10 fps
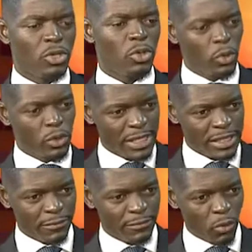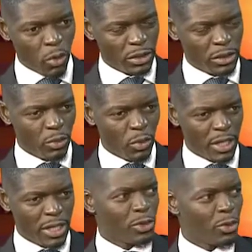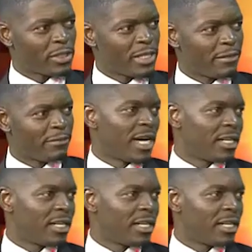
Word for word: those that have walked the walk and those that have done